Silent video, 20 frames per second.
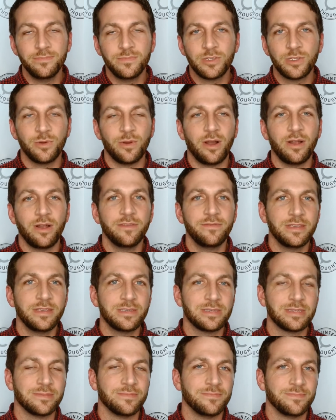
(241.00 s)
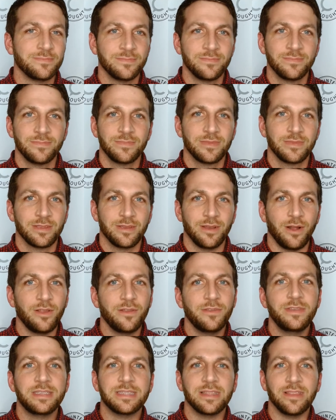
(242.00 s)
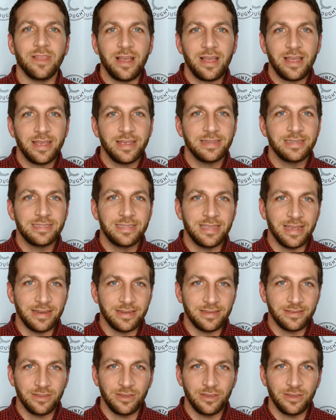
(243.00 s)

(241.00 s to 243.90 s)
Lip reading: So all of these lies that